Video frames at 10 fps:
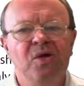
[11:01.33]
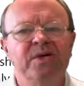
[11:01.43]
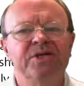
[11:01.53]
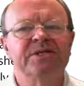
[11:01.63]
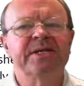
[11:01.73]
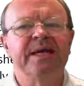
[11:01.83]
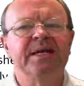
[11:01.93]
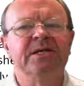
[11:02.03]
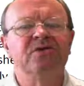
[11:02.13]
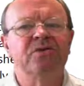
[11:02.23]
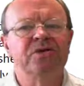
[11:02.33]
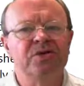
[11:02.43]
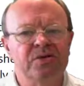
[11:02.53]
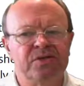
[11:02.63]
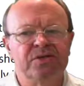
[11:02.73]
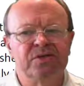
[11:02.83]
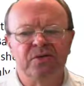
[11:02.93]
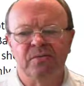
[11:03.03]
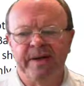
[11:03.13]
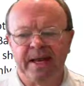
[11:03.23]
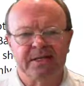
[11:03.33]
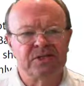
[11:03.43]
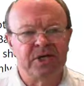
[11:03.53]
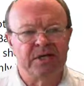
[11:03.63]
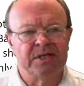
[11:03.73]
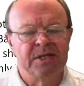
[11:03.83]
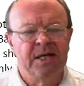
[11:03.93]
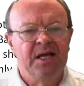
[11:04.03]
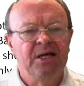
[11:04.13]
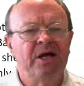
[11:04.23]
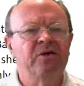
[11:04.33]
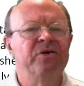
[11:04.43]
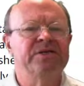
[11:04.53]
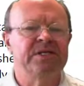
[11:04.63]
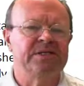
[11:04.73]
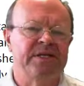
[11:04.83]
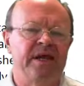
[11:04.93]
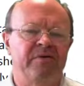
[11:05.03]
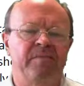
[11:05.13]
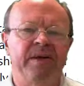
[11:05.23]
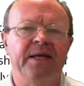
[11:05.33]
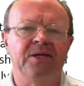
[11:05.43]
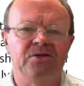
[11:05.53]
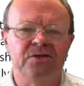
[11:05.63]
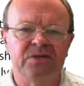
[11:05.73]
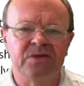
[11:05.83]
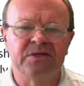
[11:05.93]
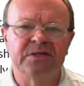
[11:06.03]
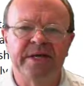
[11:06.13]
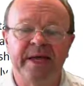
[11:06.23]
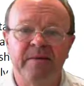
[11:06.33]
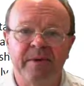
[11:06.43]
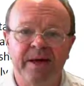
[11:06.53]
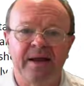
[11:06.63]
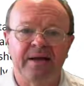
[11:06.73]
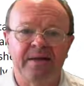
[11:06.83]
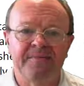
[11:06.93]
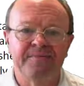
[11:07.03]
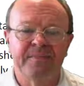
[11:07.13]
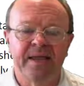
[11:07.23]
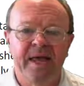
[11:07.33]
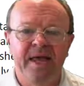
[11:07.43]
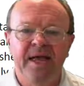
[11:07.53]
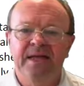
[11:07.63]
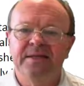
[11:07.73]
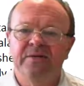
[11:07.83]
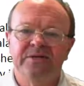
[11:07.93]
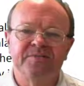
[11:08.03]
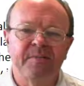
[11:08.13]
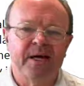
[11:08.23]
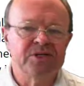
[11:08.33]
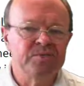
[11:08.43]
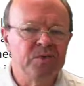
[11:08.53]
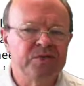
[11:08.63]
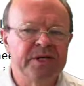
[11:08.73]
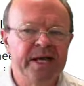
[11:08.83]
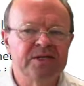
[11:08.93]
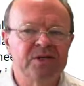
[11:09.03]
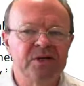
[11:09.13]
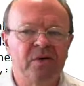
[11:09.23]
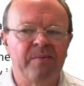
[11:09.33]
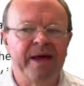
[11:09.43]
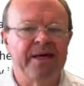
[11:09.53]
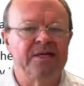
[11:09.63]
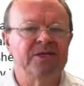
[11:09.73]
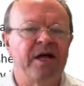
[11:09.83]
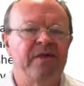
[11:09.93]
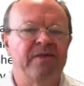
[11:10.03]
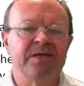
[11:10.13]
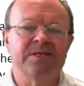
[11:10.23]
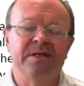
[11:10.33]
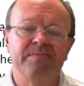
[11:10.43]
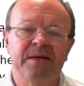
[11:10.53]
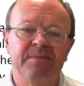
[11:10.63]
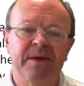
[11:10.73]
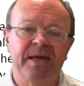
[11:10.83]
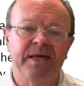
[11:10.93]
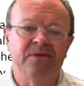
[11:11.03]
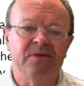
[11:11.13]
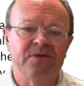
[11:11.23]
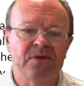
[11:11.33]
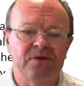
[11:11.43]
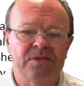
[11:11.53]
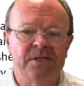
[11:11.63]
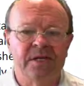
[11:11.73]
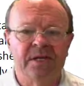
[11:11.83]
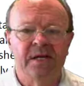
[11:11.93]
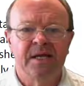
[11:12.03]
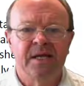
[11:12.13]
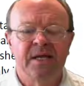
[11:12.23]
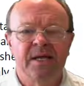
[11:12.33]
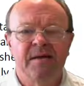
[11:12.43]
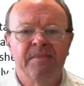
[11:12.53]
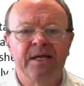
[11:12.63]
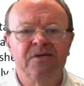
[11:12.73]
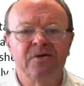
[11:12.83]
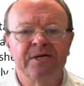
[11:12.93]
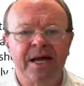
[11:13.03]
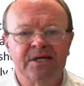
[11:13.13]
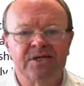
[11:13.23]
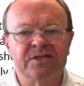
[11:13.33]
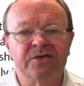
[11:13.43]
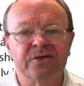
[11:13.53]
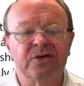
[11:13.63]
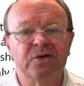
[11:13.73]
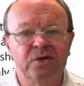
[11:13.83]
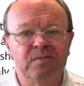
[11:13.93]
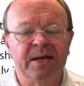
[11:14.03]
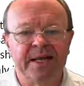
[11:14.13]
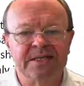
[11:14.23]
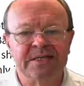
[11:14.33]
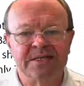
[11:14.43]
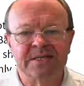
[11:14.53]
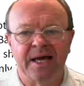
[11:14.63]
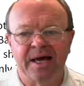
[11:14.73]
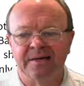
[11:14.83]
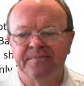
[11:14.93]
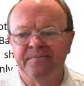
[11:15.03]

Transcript: You are just getting introduced to your balance sheet, like Chris and Sarah being introduced at a party. There is much more to get to know about each other than simply being introduced, but introductions are a good place to start.